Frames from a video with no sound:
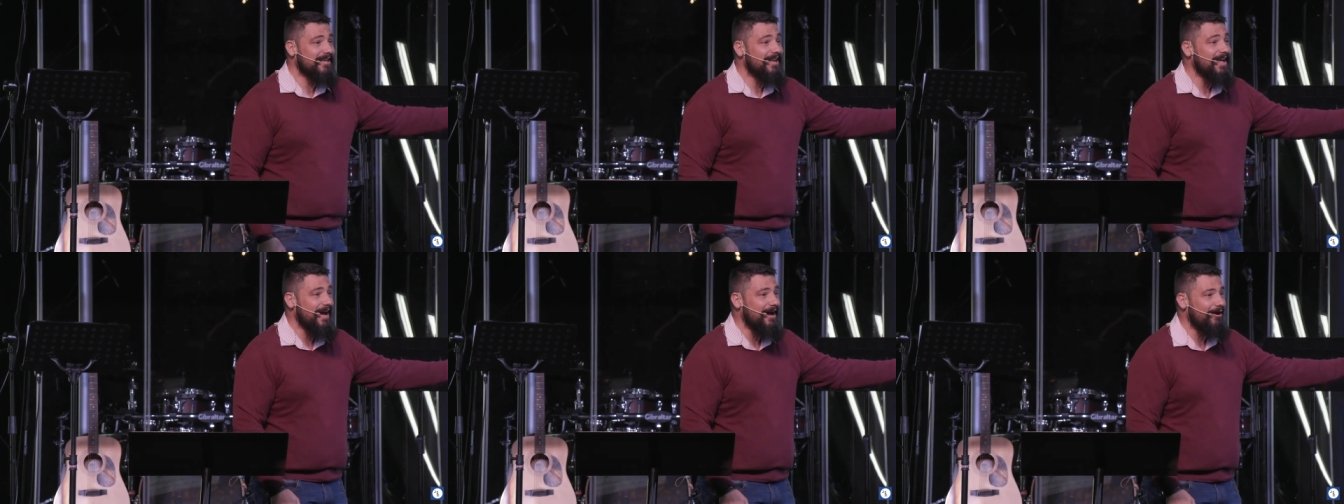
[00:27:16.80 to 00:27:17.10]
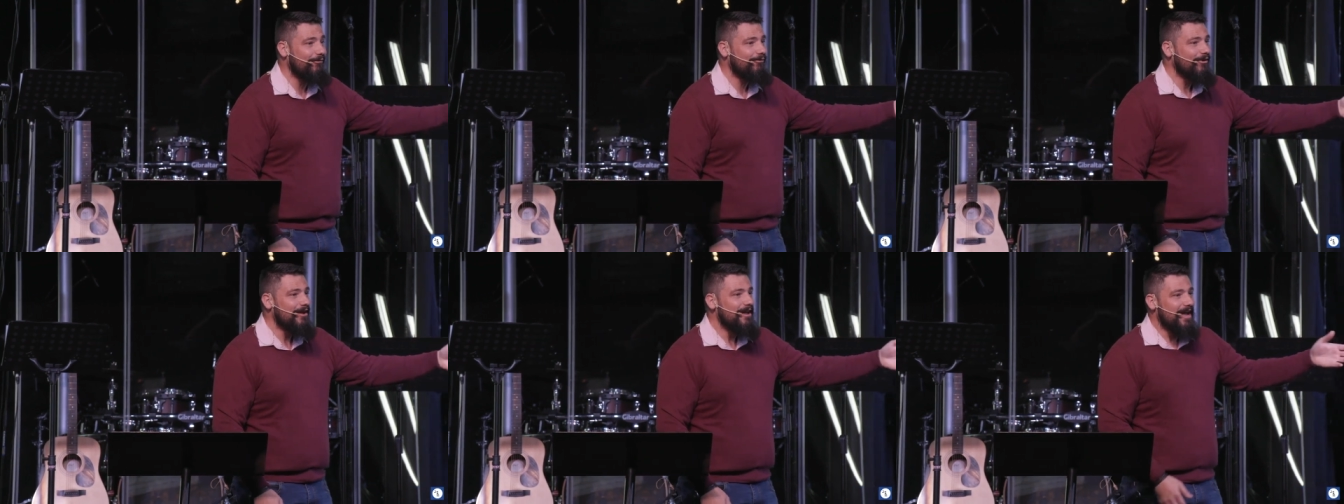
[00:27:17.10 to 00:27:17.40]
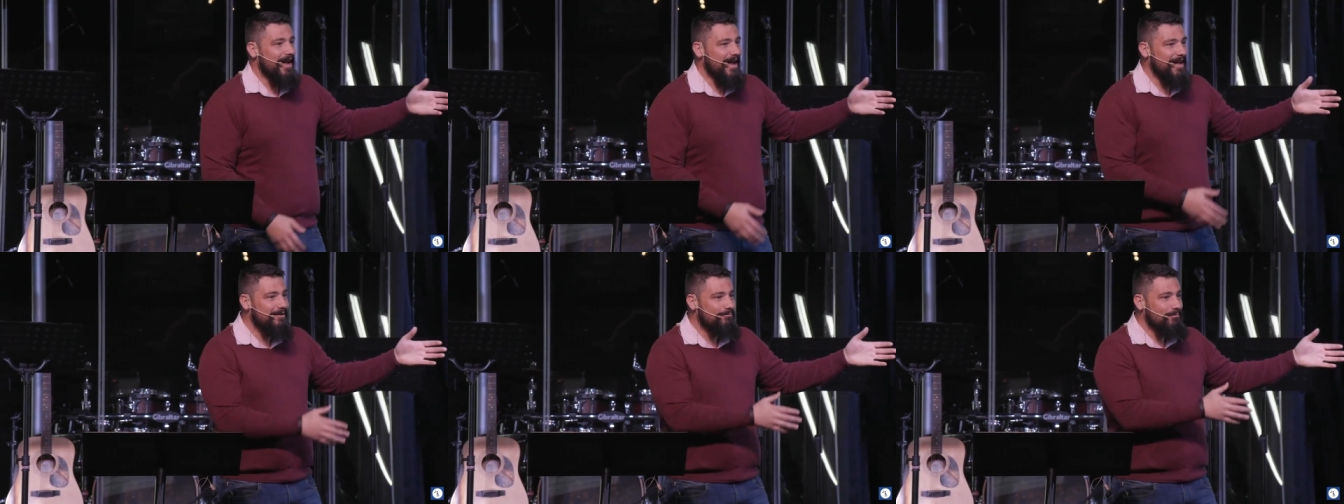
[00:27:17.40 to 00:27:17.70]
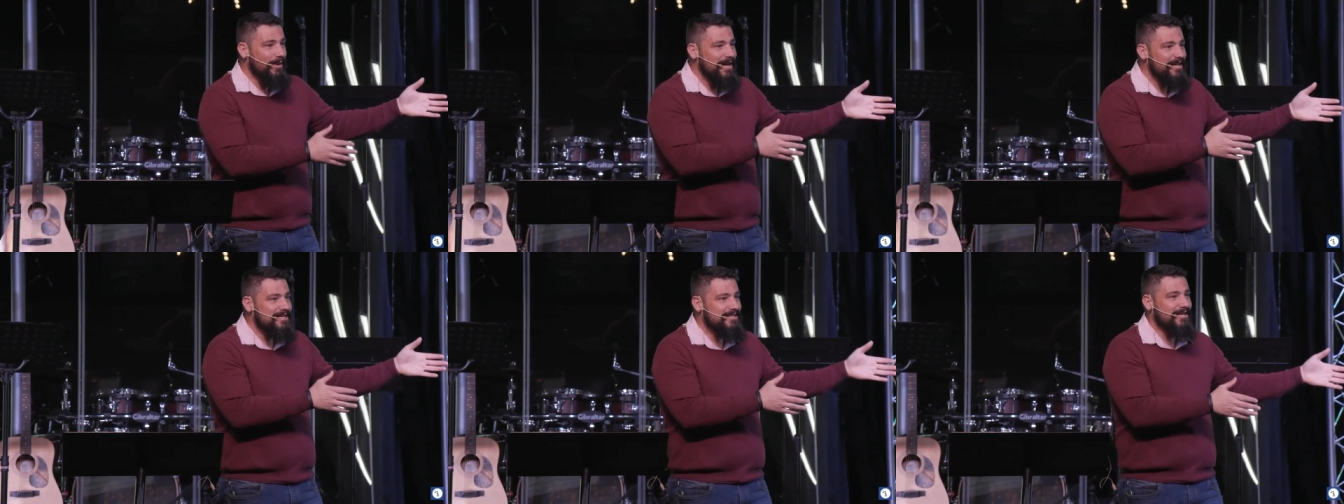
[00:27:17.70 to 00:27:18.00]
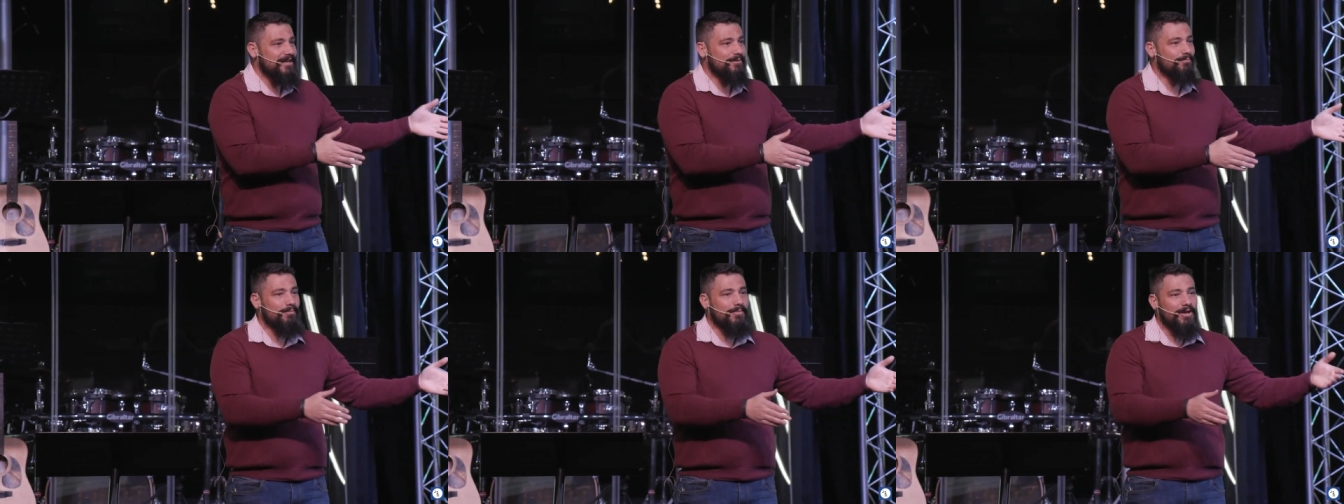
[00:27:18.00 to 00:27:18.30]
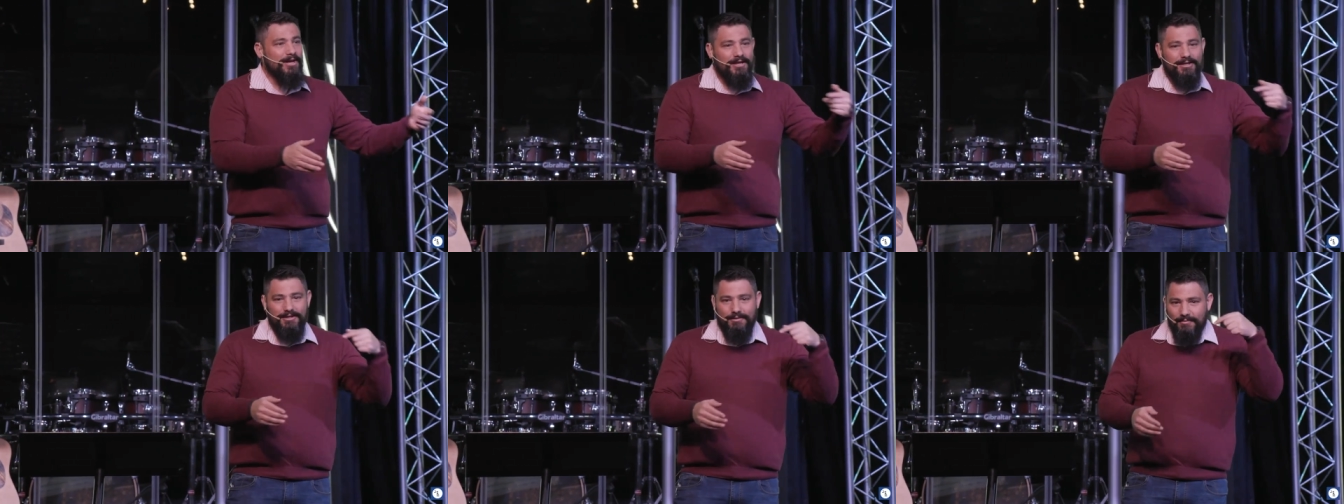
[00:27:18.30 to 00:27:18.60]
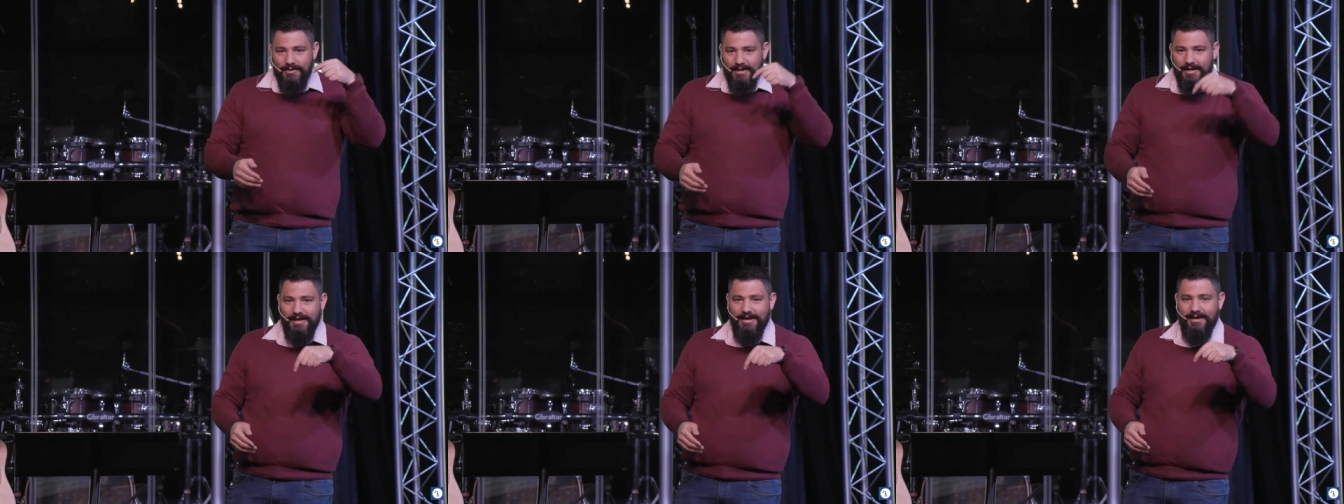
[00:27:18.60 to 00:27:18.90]
life and makes him
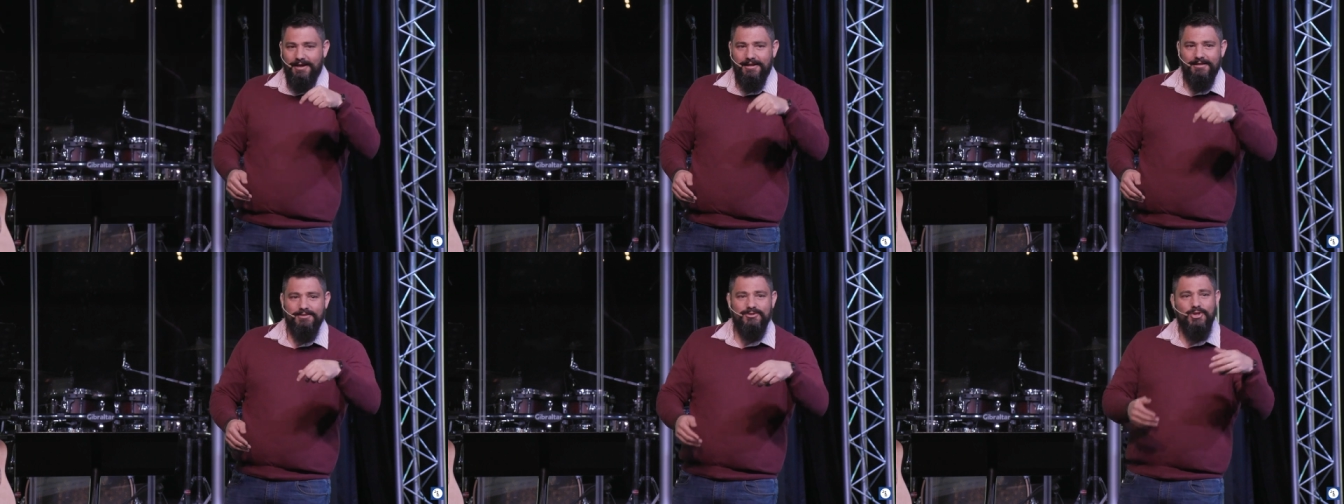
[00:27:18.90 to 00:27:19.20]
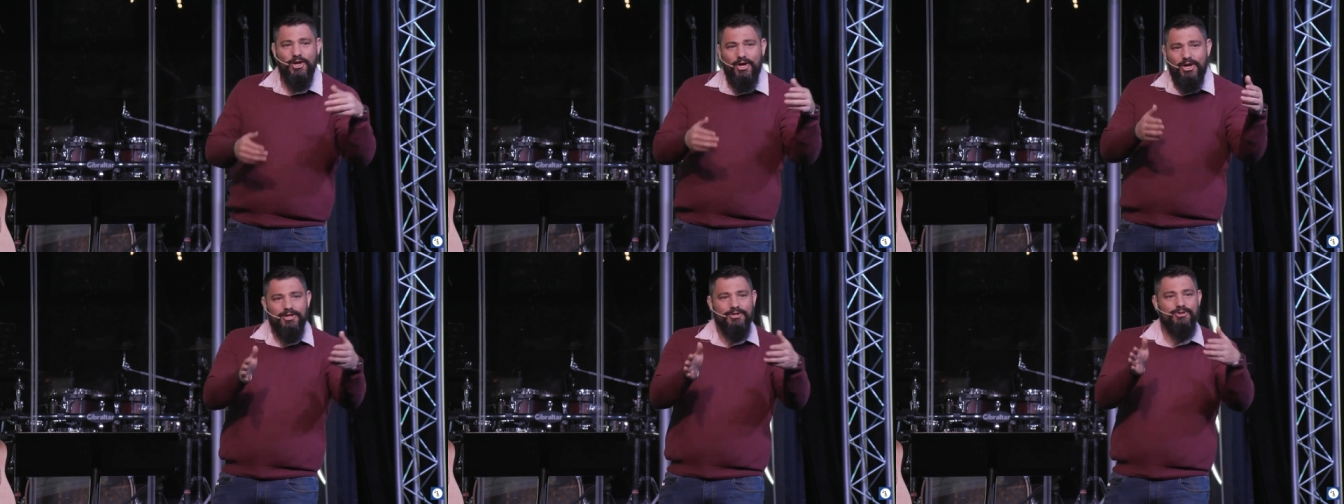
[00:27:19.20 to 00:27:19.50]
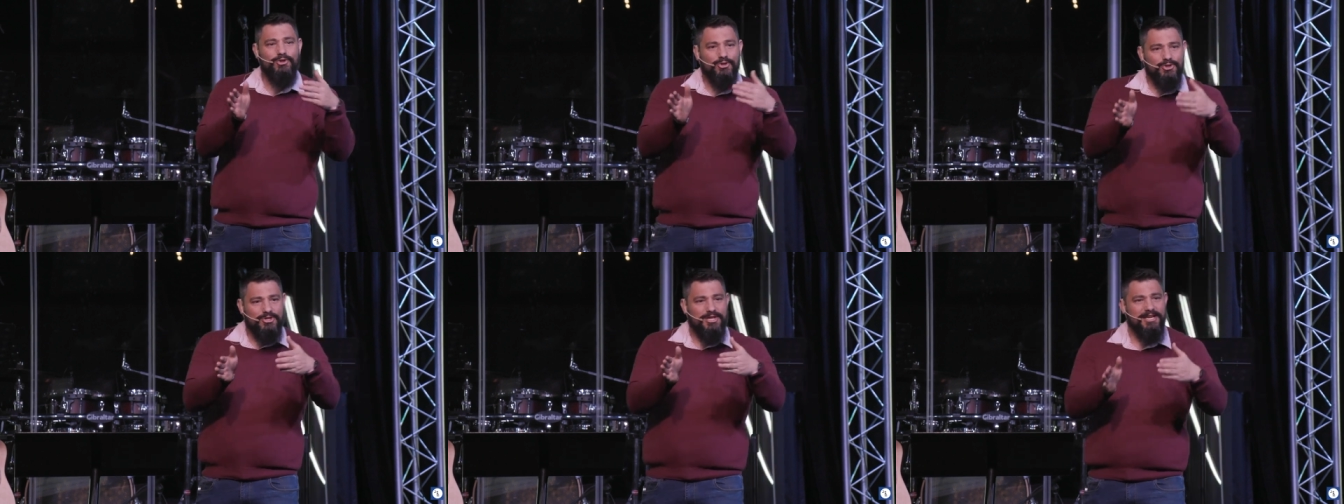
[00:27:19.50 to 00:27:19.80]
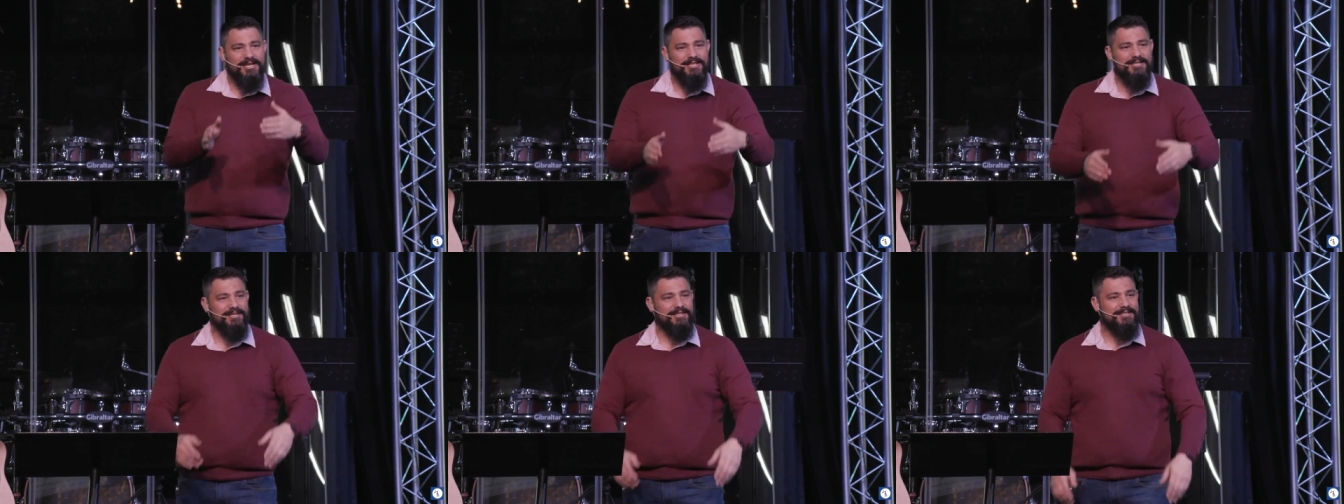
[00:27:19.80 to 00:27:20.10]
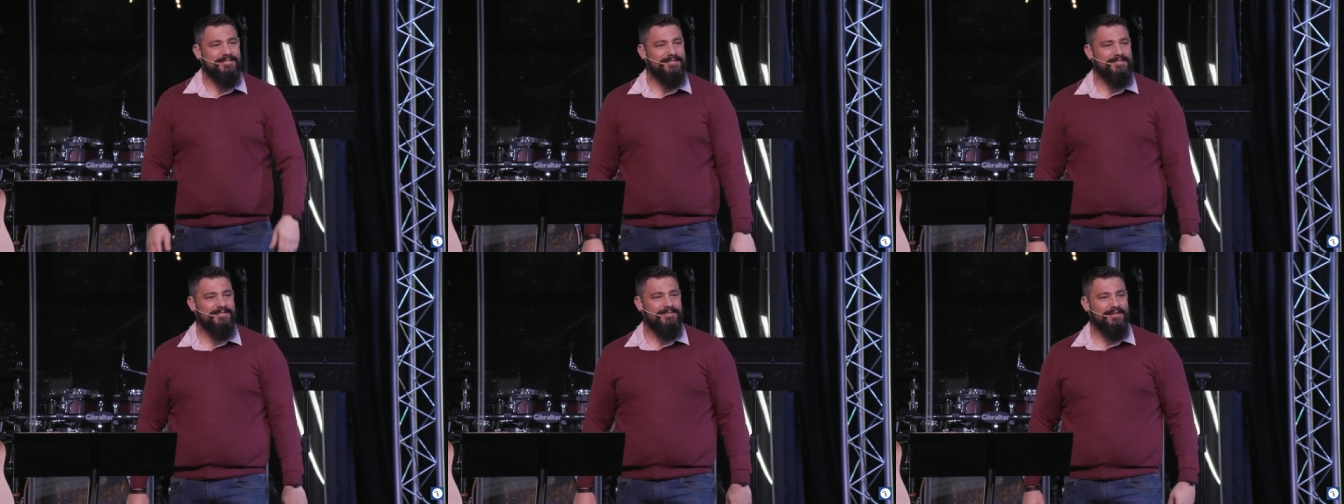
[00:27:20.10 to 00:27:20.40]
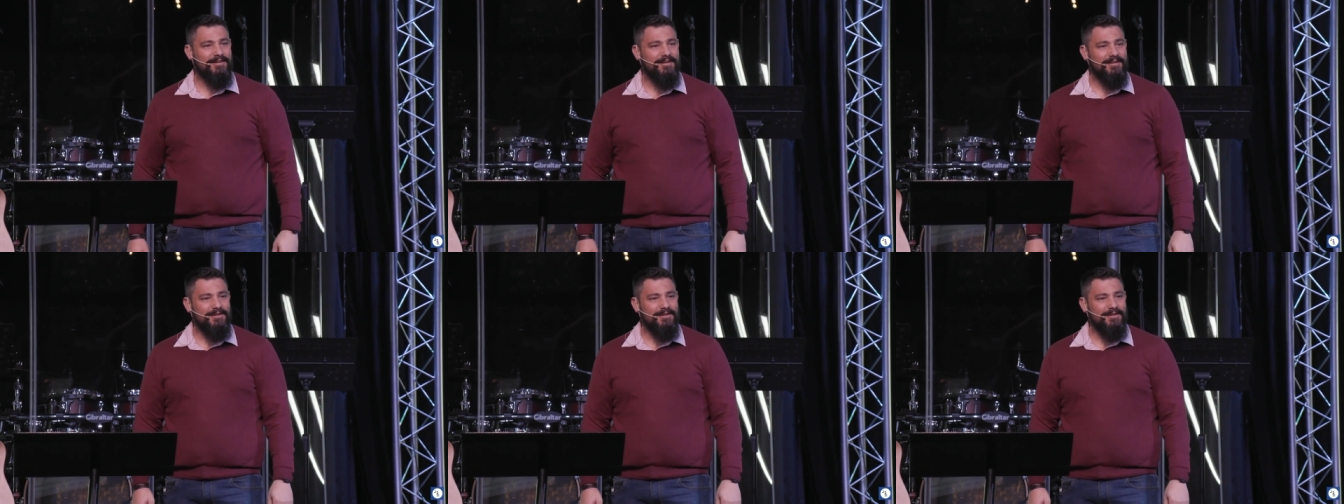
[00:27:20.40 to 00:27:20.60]
uh, turn to Jesus.